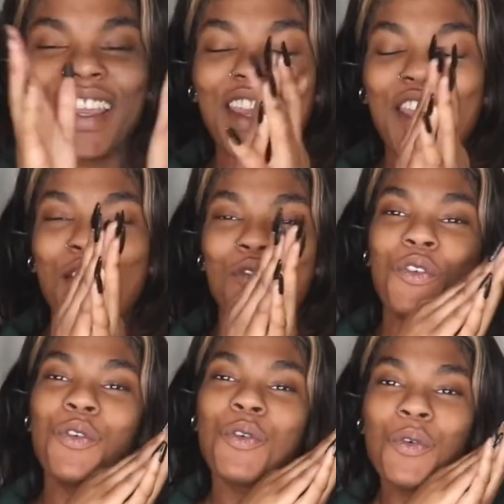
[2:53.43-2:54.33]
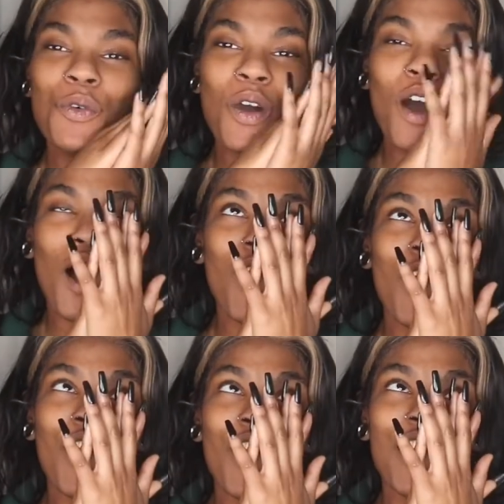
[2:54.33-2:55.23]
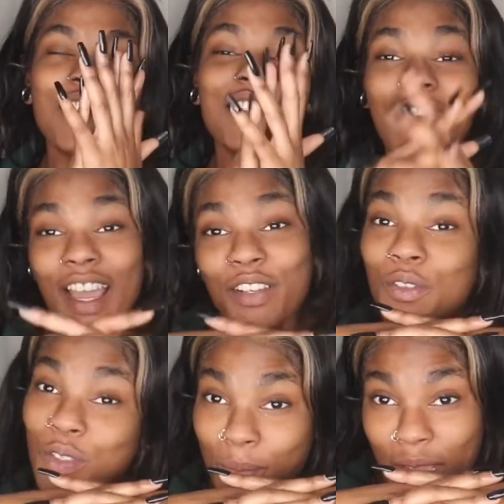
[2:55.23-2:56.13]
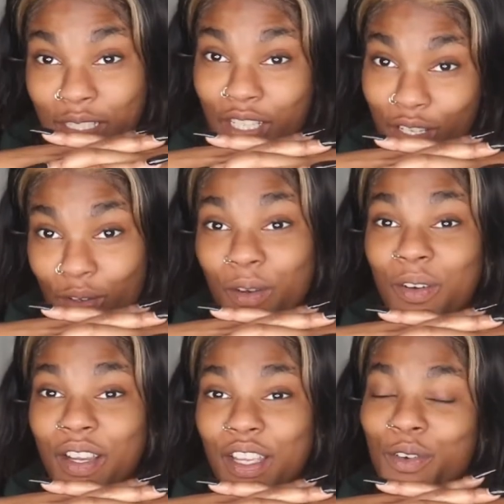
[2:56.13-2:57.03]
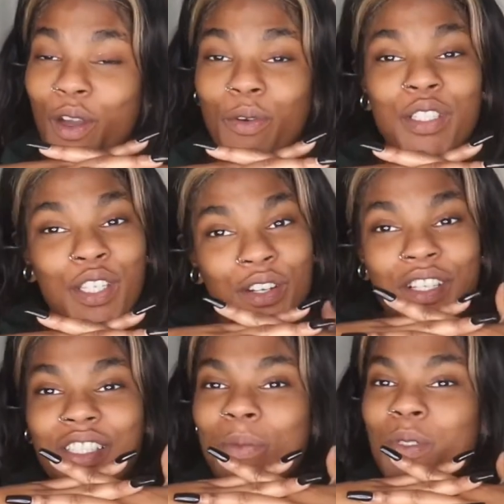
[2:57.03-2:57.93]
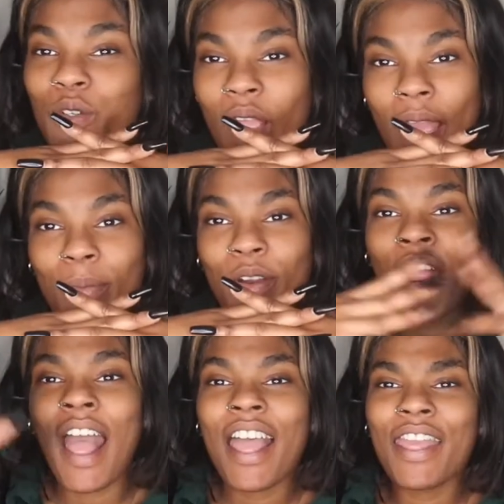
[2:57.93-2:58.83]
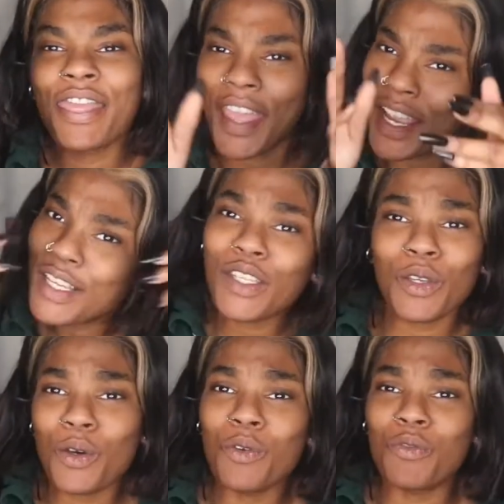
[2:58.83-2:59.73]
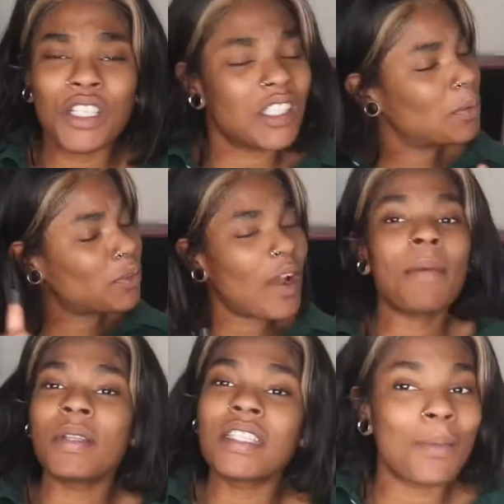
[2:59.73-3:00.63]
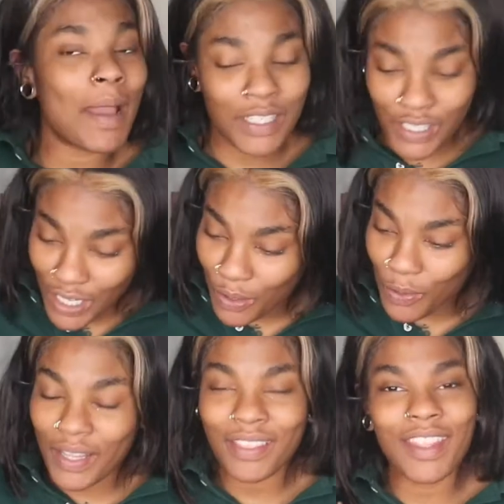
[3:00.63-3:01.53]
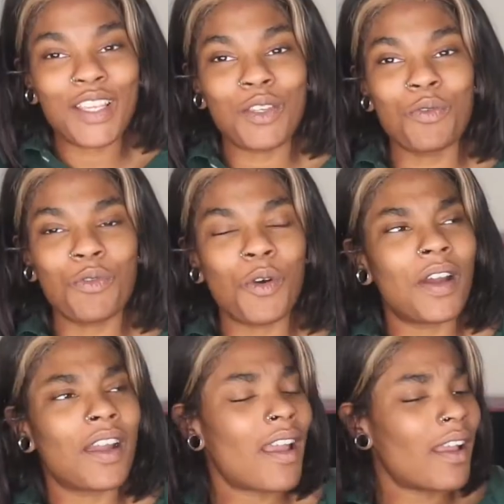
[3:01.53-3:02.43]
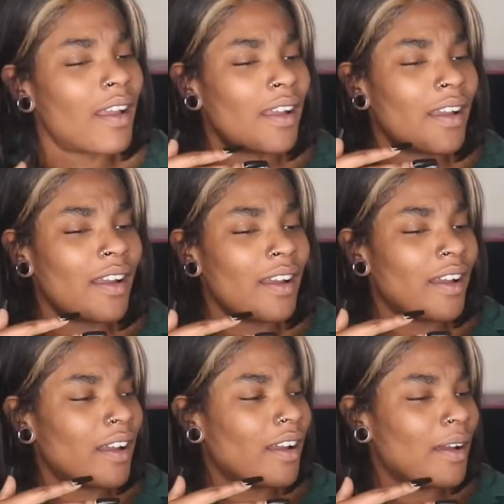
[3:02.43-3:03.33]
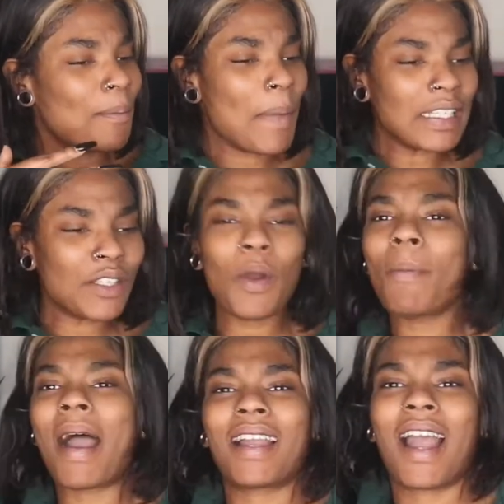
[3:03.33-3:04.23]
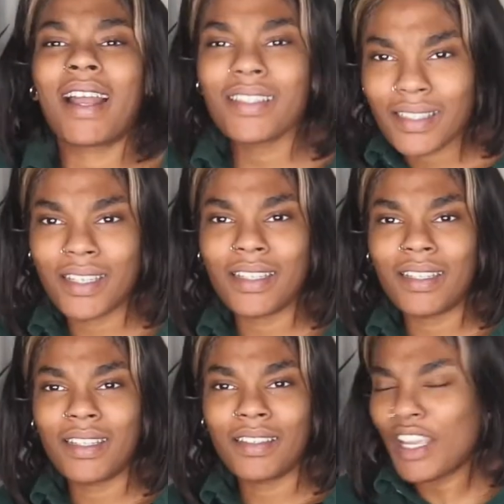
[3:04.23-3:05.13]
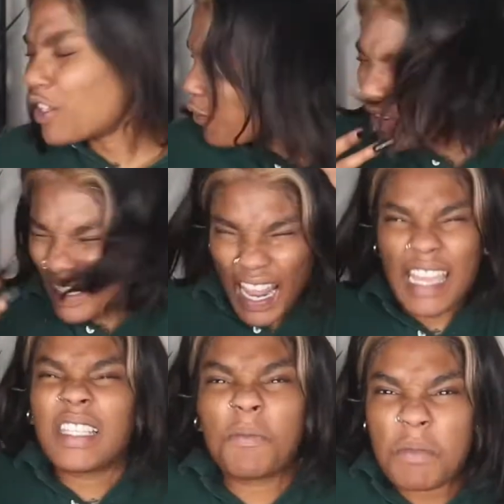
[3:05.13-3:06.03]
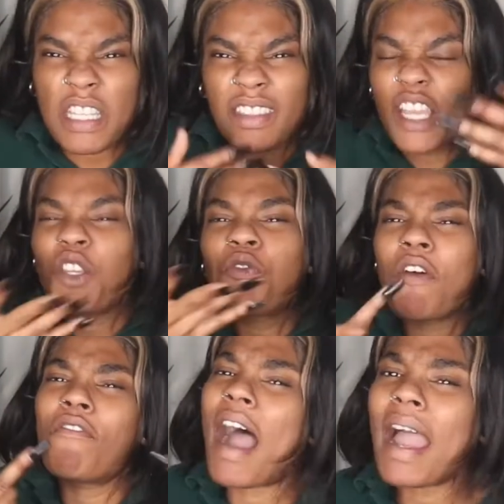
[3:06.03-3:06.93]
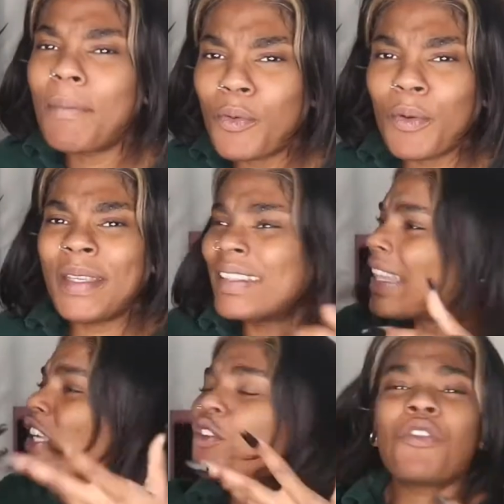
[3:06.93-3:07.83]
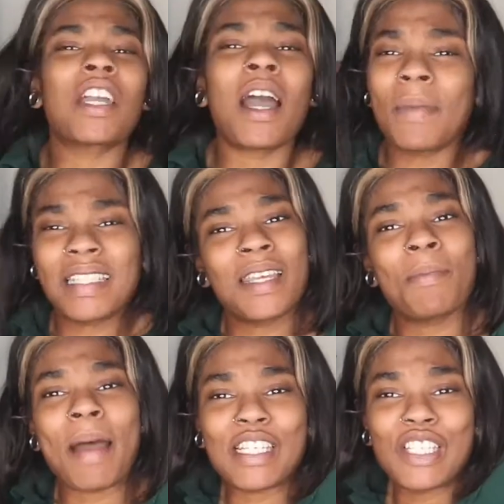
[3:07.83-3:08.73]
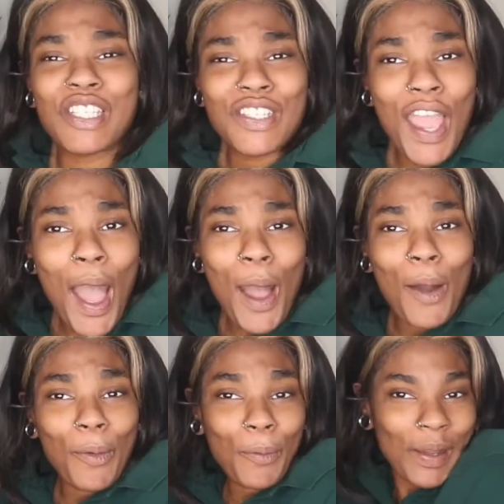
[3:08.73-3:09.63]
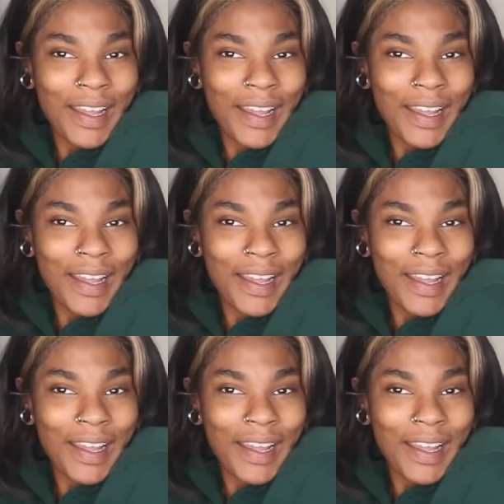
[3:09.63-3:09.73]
If you are not new to my channel and you are a returning subscriber, thank you for subscribing to my channel thank you for messing with my content. Thank you for liking me. Thank you for vibing with me. Thank you for coming to my show.